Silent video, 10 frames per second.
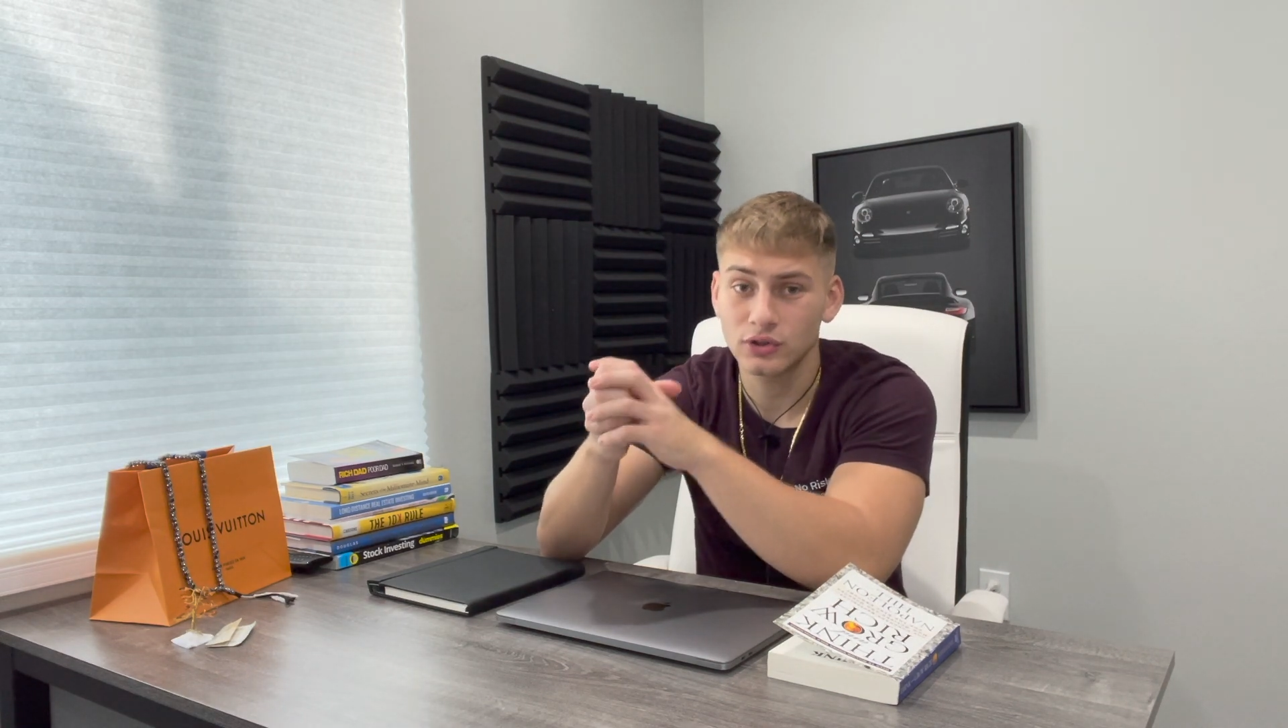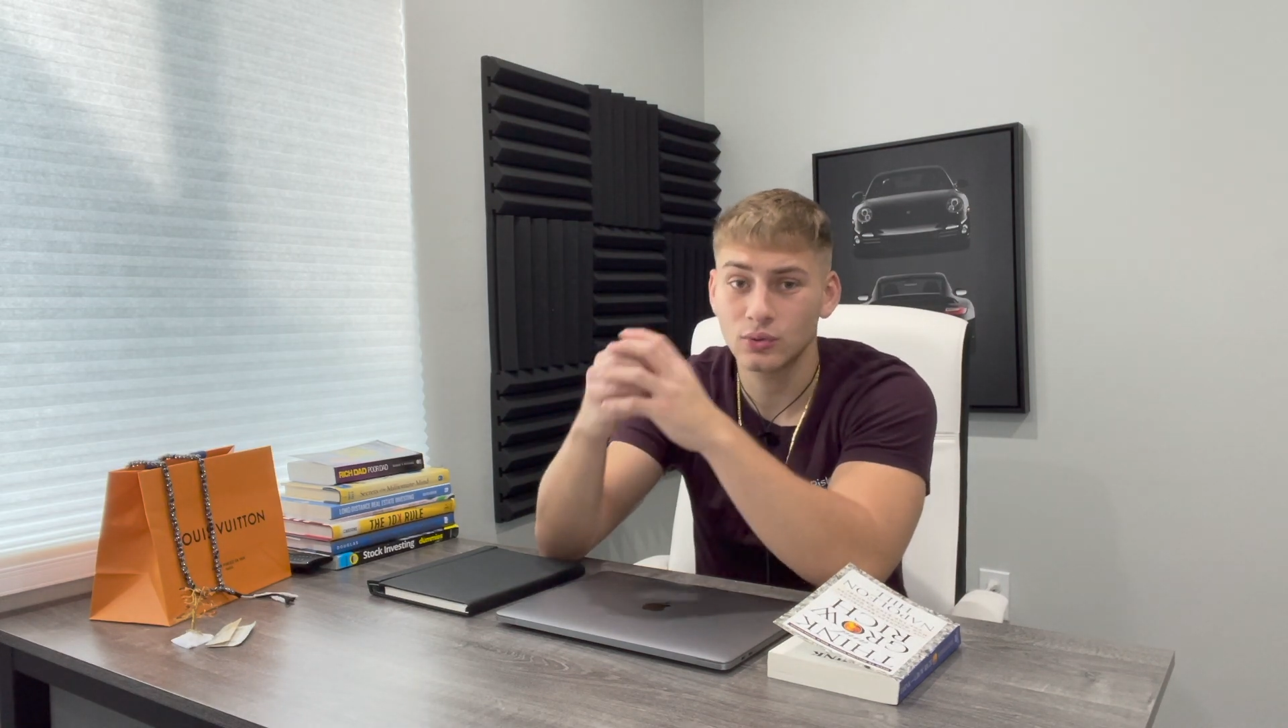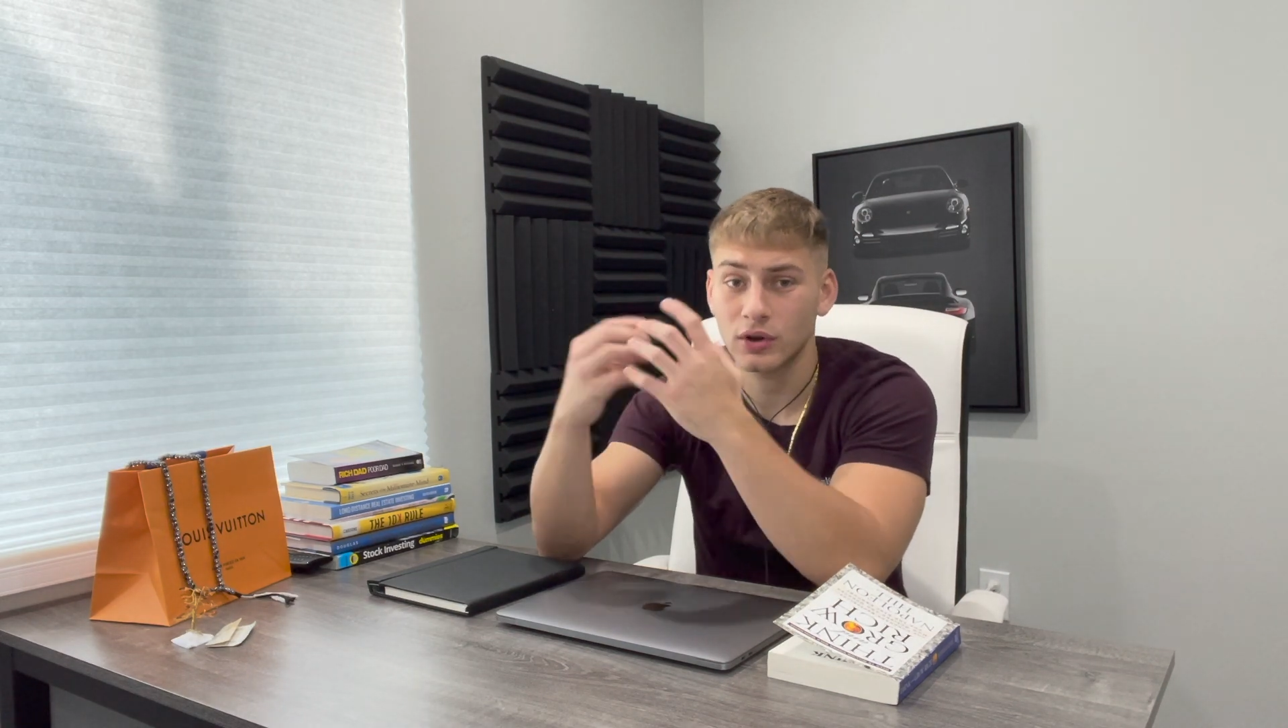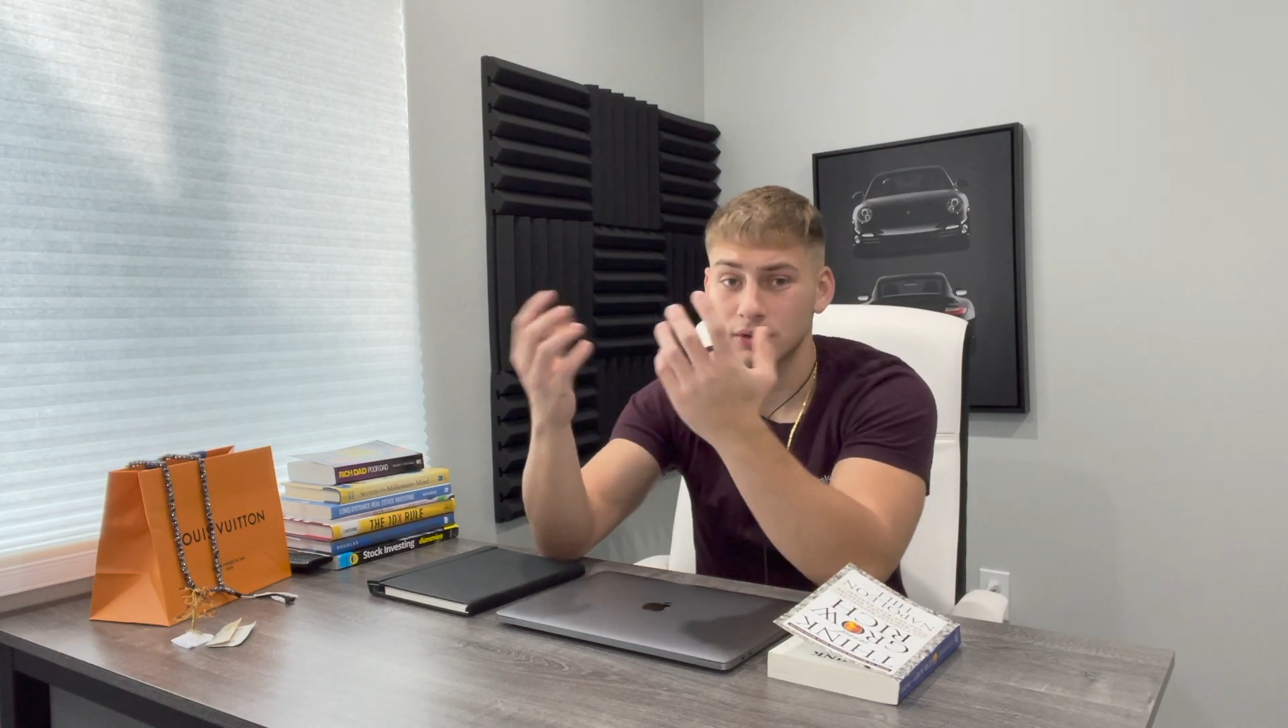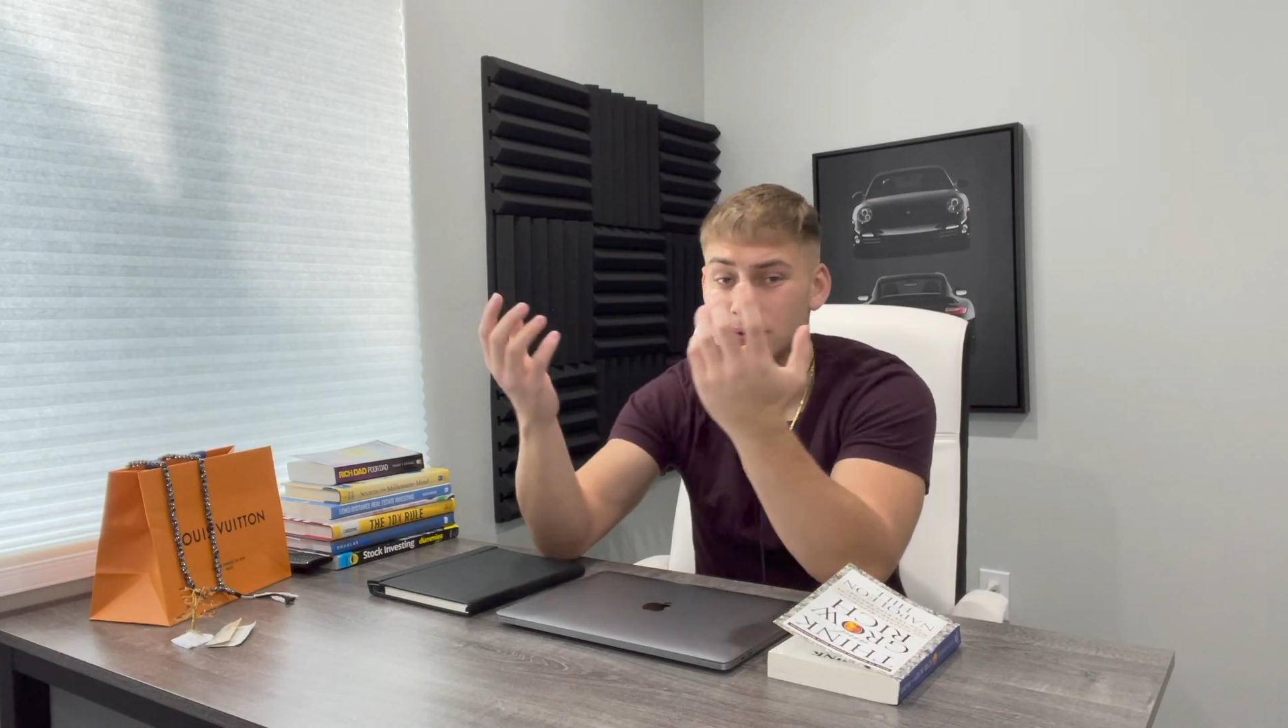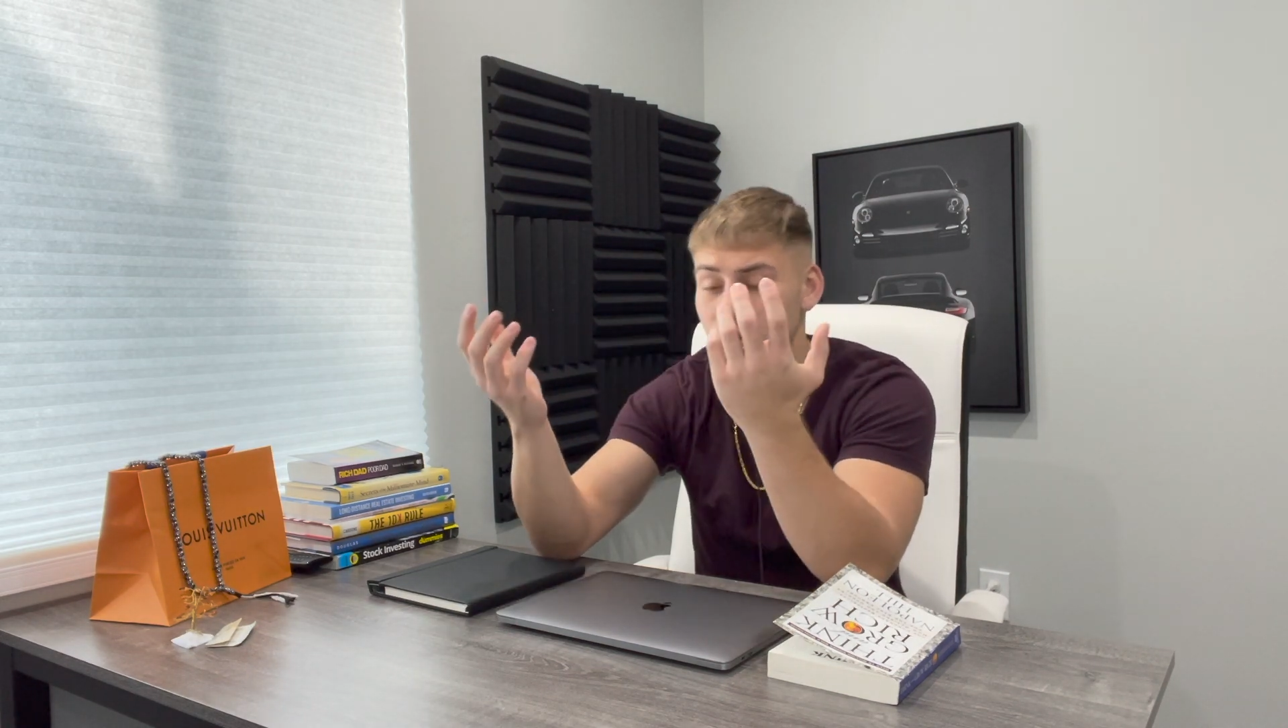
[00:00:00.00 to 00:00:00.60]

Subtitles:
what you want to